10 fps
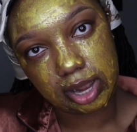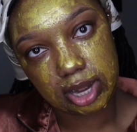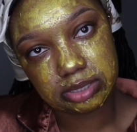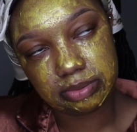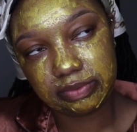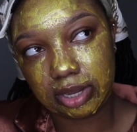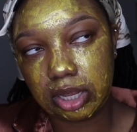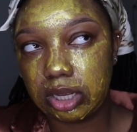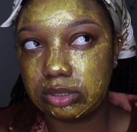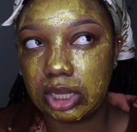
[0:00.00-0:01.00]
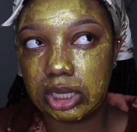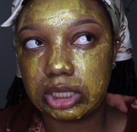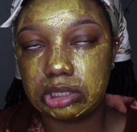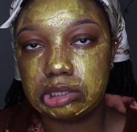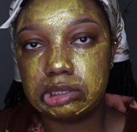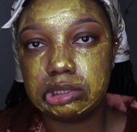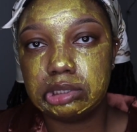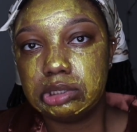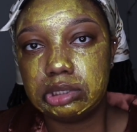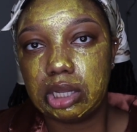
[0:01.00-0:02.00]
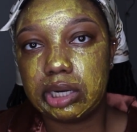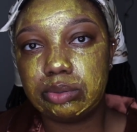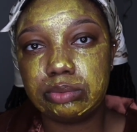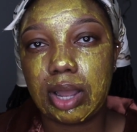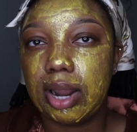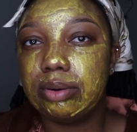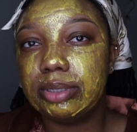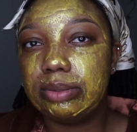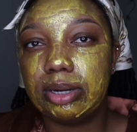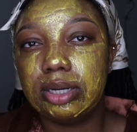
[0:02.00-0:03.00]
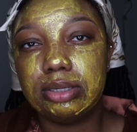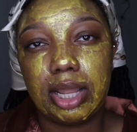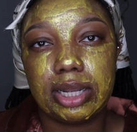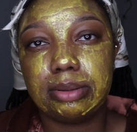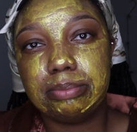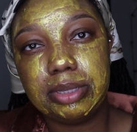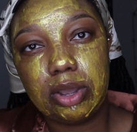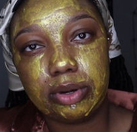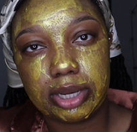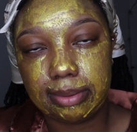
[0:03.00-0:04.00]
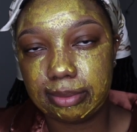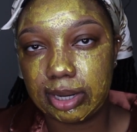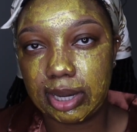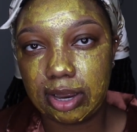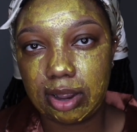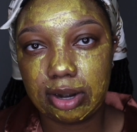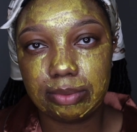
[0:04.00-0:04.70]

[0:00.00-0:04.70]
Like, I just be feeling like, oh, like I don't really want to like be on a camera right now.